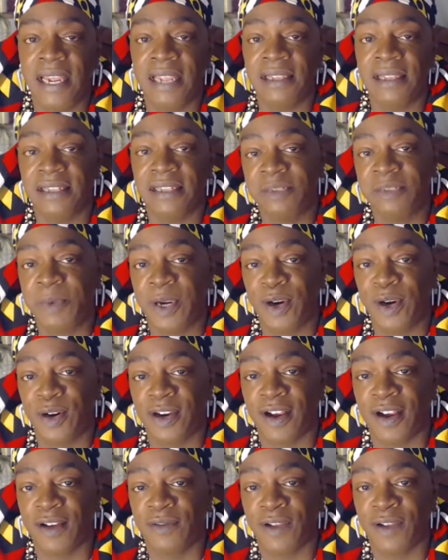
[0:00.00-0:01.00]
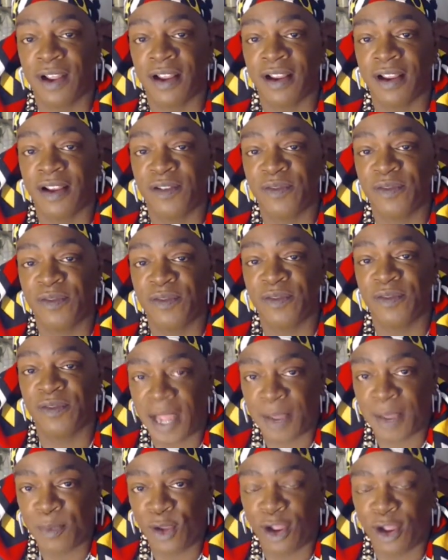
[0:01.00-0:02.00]
in the spirit of
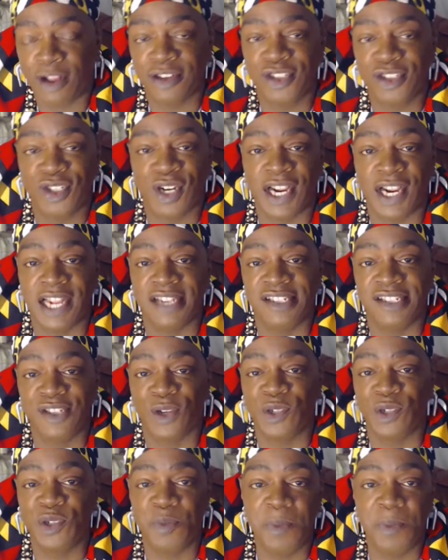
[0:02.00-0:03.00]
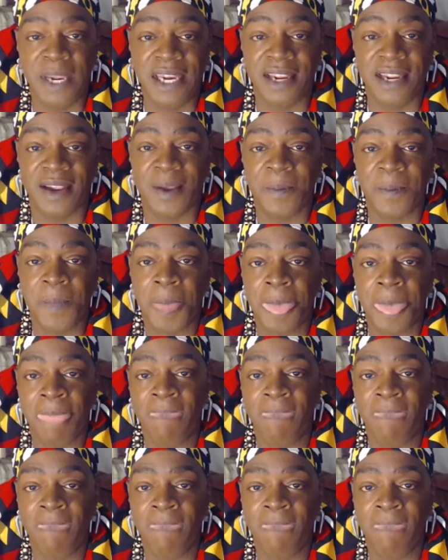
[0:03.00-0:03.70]
pop culture and social media.